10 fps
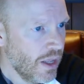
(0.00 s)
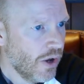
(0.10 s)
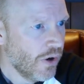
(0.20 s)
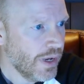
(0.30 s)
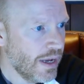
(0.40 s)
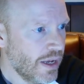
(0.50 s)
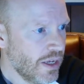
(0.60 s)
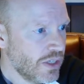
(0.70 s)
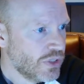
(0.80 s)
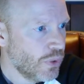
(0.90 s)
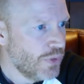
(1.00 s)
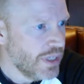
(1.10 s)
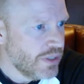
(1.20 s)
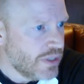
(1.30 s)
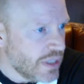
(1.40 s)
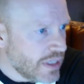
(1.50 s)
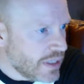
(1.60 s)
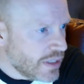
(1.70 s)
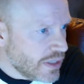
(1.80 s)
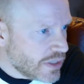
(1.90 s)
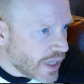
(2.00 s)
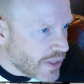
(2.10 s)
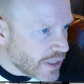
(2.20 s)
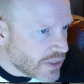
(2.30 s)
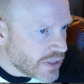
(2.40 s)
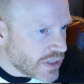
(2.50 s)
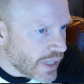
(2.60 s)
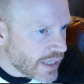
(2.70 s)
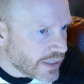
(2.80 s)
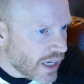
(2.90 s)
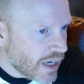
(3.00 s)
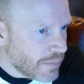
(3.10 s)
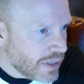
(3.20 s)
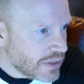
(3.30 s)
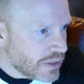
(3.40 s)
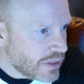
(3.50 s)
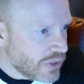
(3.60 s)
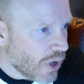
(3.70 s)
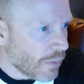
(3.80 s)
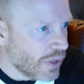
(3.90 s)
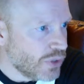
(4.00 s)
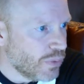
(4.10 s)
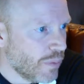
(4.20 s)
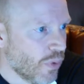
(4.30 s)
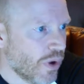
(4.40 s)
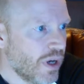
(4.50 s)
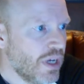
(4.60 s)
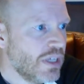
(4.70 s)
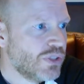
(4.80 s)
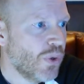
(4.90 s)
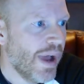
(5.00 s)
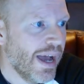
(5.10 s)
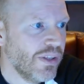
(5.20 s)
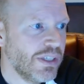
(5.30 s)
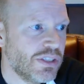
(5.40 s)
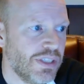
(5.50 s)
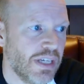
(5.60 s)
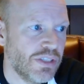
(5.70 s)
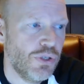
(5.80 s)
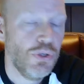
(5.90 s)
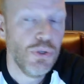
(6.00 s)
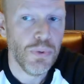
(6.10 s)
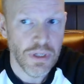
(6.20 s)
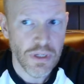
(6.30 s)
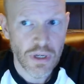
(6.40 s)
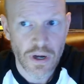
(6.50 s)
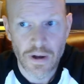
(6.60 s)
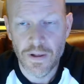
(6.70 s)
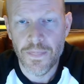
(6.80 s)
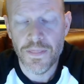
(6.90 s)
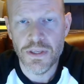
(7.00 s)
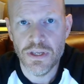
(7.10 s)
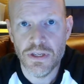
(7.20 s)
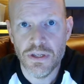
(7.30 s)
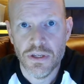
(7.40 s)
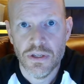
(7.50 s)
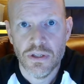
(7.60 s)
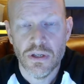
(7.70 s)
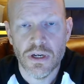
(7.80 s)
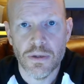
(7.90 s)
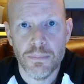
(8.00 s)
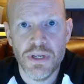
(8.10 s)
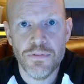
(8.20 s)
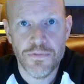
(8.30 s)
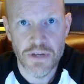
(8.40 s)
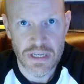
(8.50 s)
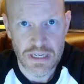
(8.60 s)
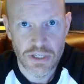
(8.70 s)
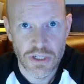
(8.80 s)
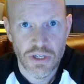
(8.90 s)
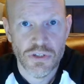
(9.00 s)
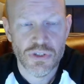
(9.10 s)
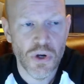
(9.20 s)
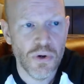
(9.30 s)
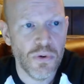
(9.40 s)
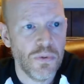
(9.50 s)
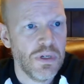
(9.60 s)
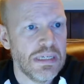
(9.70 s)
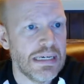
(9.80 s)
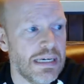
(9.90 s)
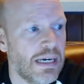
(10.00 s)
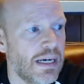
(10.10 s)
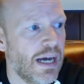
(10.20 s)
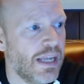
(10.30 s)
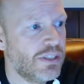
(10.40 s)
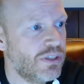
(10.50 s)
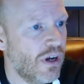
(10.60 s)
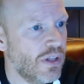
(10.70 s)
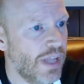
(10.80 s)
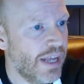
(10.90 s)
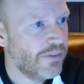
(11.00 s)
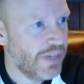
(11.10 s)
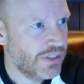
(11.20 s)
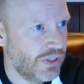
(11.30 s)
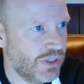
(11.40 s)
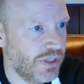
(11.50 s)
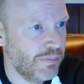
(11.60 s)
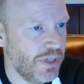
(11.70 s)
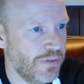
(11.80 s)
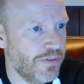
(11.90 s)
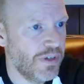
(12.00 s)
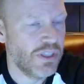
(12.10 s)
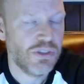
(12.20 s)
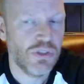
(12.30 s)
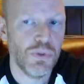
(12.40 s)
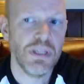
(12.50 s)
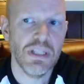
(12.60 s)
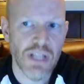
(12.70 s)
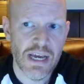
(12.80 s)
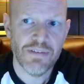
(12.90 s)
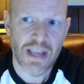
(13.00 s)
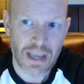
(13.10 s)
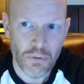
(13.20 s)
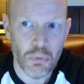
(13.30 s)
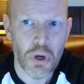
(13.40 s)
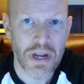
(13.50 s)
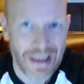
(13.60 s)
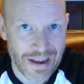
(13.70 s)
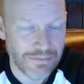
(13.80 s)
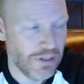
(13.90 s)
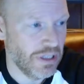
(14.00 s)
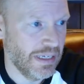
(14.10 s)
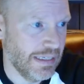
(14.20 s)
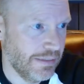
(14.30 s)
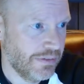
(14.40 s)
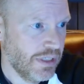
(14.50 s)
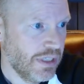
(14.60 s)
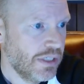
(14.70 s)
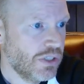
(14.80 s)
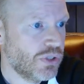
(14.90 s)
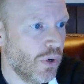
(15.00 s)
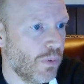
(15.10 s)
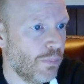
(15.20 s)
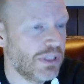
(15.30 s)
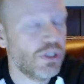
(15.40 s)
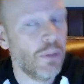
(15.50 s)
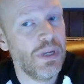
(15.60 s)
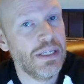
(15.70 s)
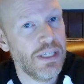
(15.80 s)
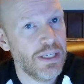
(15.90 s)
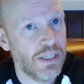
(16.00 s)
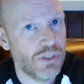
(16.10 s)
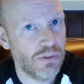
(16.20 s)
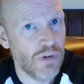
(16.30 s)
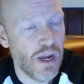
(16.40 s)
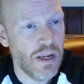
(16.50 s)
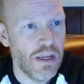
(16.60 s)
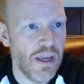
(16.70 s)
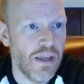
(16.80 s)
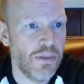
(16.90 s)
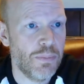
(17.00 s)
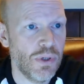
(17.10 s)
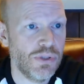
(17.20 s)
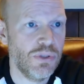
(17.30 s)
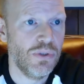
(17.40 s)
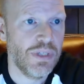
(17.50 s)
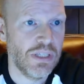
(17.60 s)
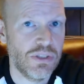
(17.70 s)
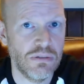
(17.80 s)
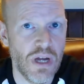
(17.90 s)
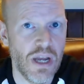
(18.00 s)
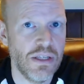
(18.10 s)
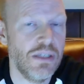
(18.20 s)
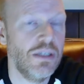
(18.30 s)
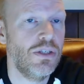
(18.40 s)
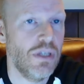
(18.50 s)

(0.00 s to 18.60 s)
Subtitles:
Okay, so this is, I think, is this the last comment? No, I'm going to do one more. So Alex guessed Huey on the minifig. So I saw a lot of guesses in the minifigs during the live, and I got one after the live. So, but somebody did guess it right, and the person who guessed it right is